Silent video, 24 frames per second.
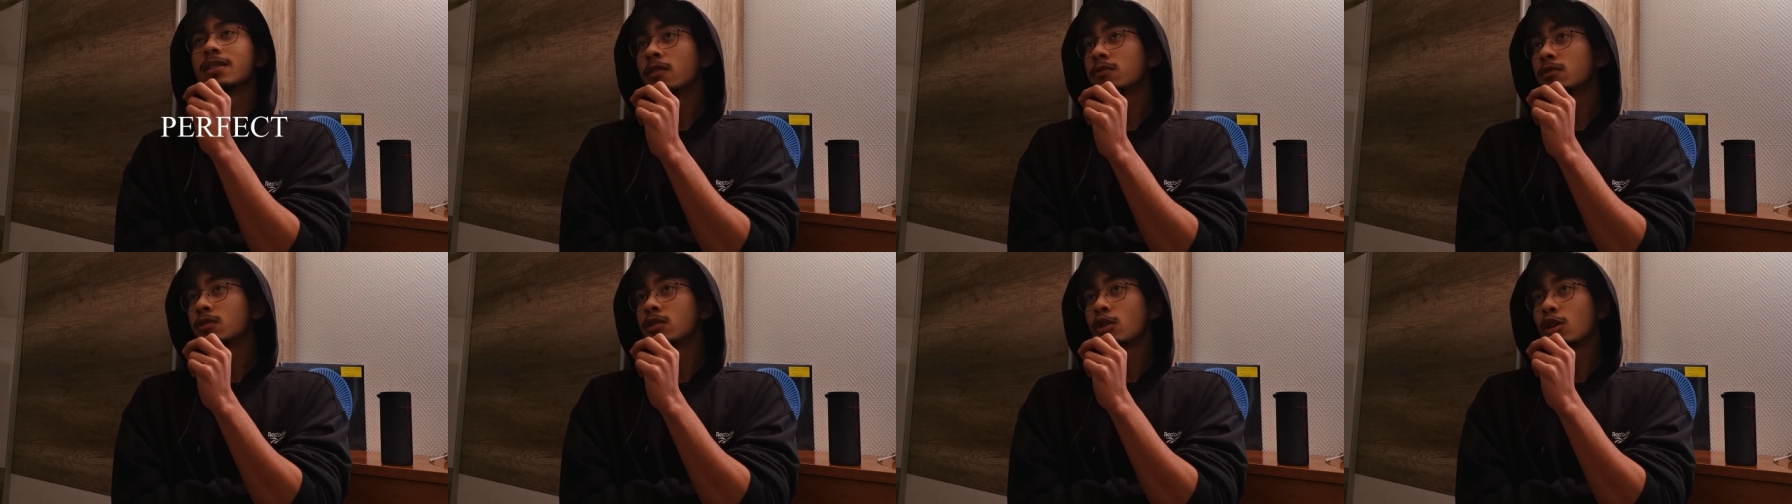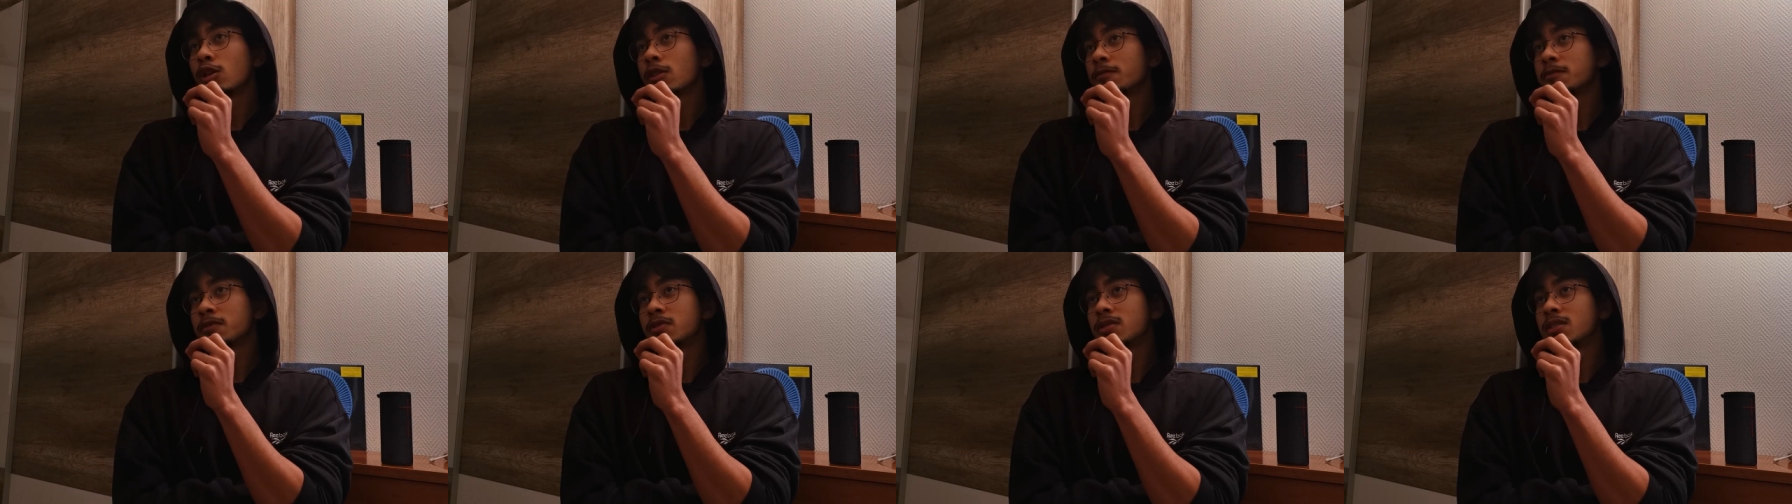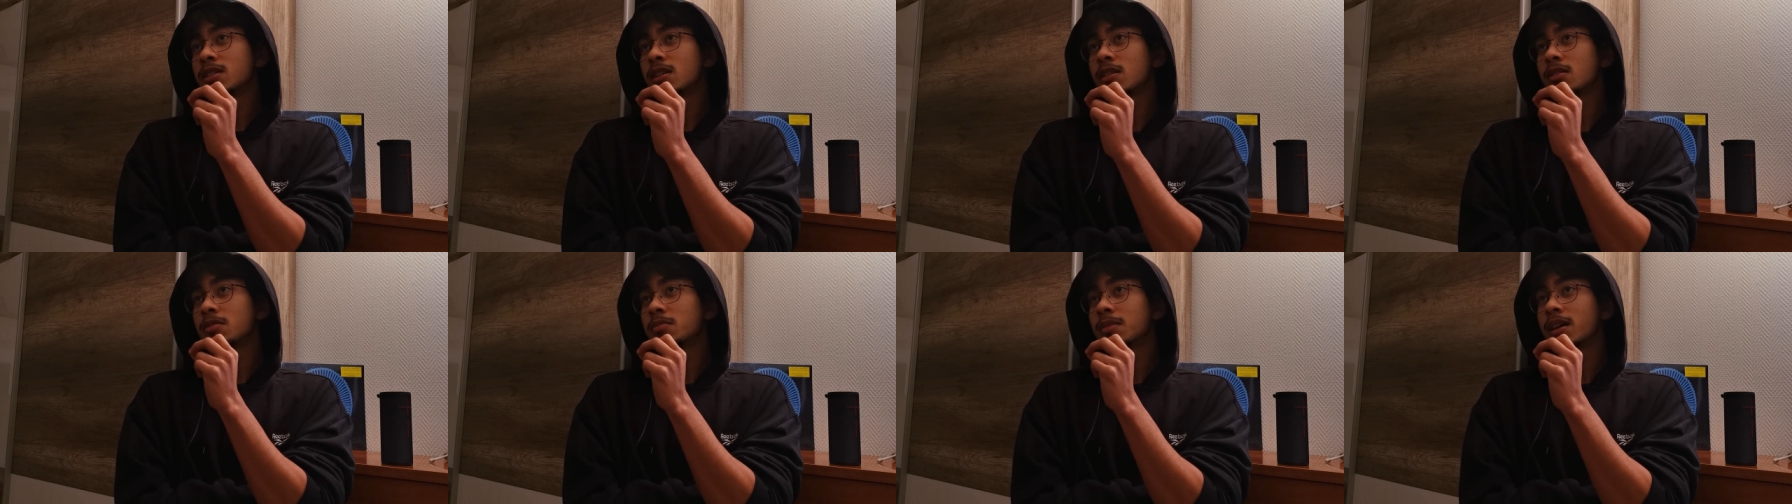I would love to
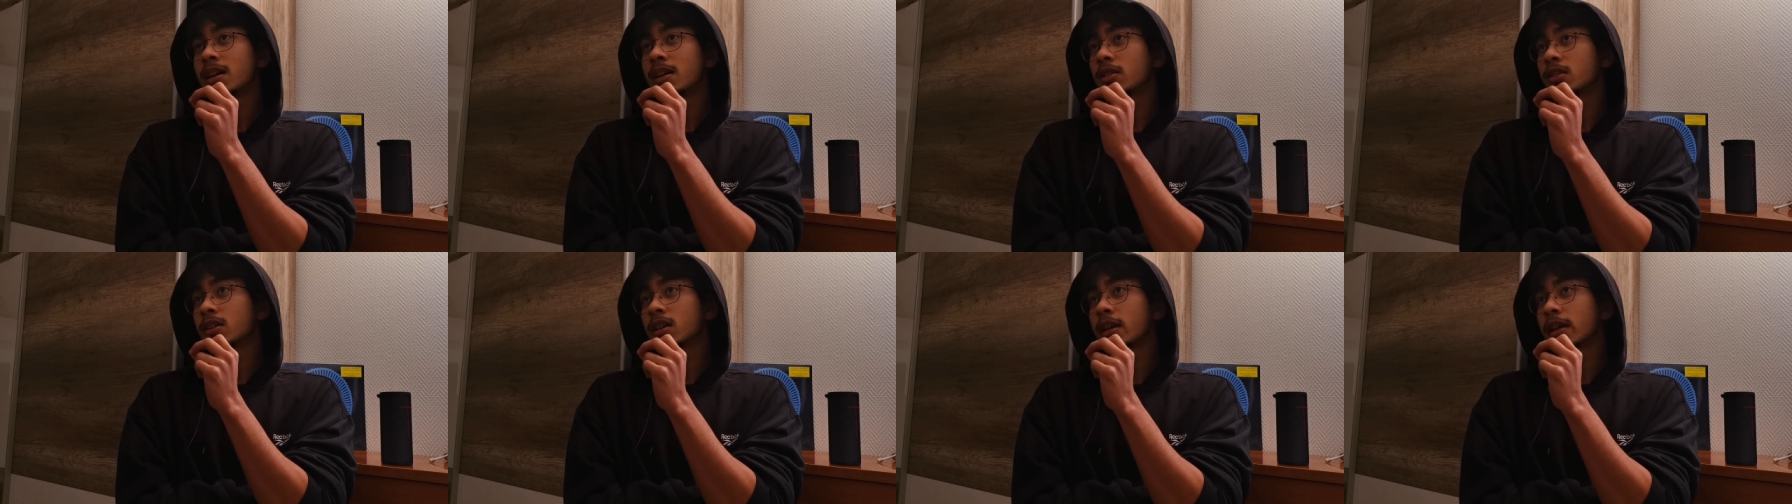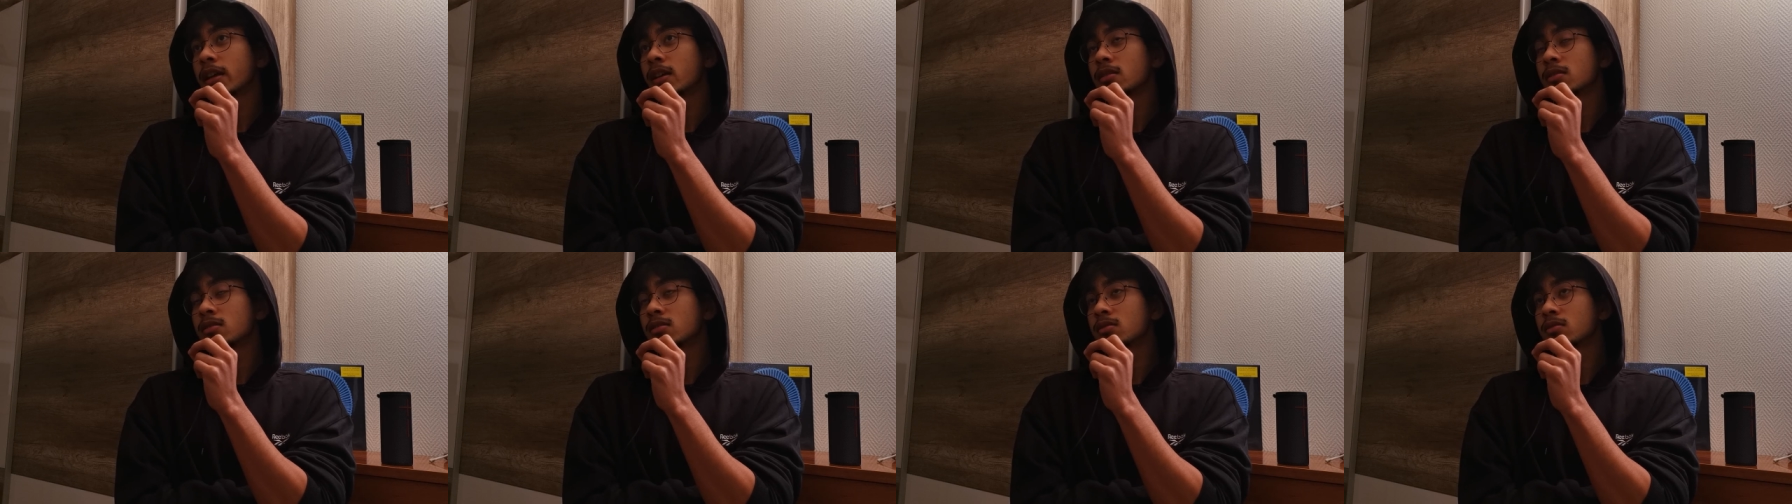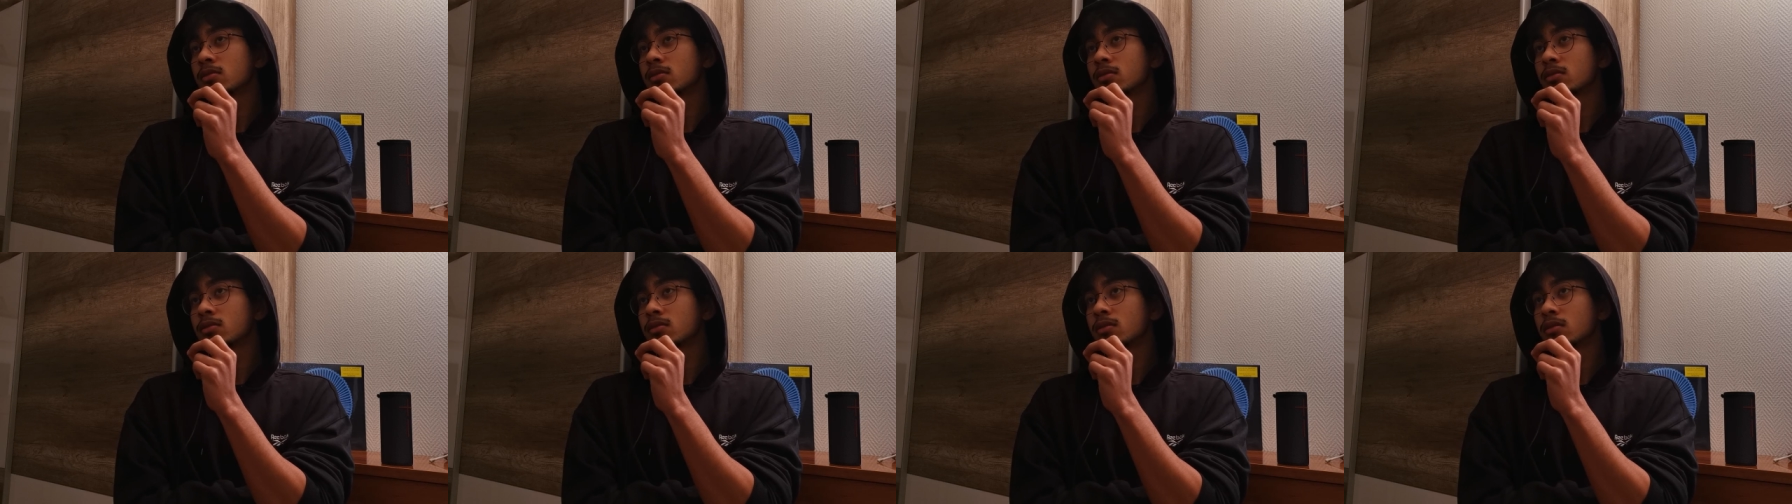tell my kids